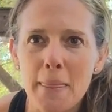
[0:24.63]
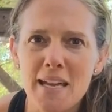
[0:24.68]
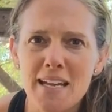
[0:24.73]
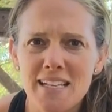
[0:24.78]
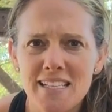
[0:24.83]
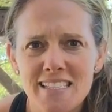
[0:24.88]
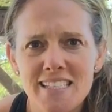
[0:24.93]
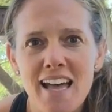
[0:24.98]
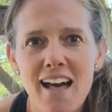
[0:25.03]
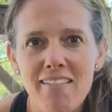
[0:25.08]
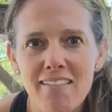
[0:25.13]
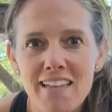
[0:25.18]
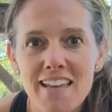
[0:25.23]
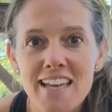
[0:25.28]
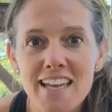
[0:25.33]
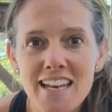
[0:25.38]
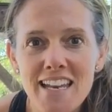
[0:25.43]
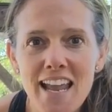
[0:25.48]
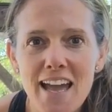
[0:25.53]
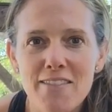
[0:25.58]
excel
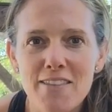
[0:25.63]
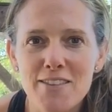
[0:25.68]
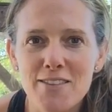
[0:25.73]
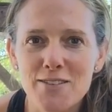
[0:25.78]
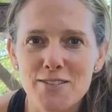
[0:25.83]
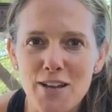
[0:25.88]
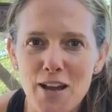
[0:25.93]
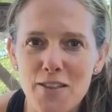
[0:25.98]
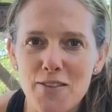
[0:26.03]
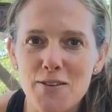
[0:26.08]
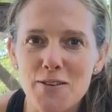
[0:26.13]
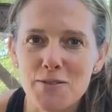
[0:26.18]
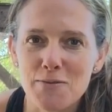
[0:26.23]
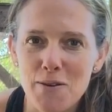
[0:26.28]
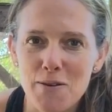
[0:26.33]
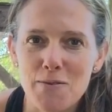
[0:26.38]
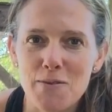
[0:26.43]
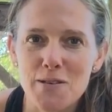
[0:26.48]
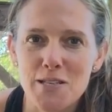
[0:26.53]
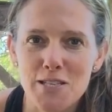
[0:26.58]
in, and then there's others
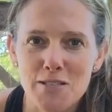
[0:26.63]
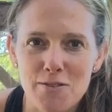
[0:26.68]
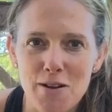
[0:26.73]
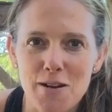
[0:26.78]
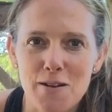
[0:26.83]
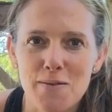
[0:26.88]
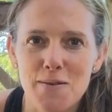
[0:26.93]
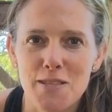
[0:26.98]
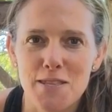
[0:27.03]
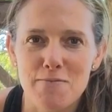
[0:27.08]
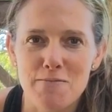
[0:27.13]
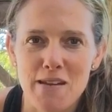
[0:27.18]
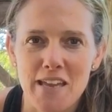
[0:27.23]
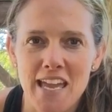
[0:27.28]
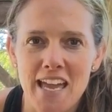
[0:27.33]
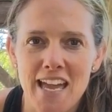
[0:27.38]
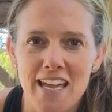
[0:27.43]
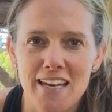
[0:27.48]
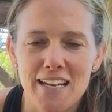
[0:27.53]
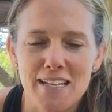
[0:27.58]
where we struggle with the
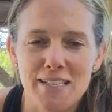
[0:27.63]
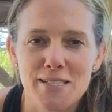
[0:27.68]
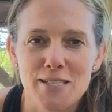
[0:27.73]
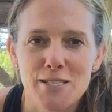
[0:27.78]
mechanics.